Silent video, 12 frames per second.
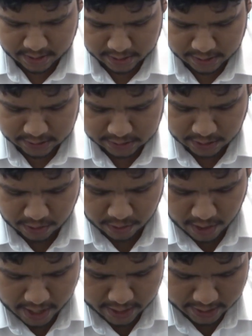Disallow
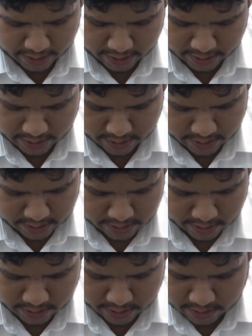under
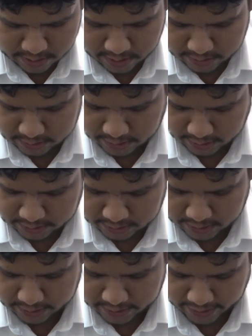
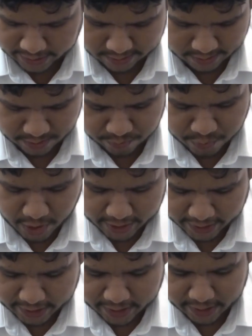section 10. If you are
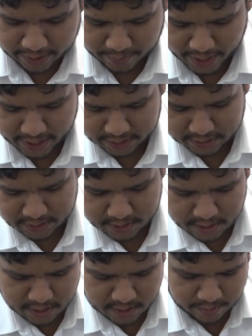taking a price,
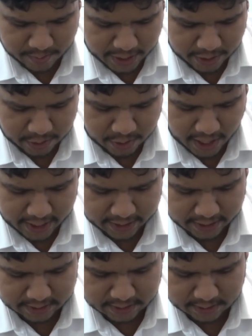better to write
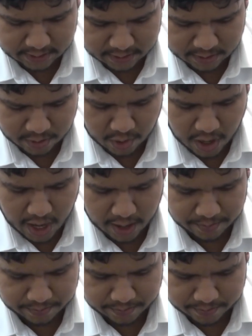this. No
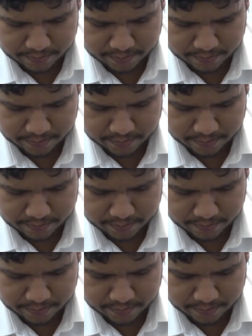harm.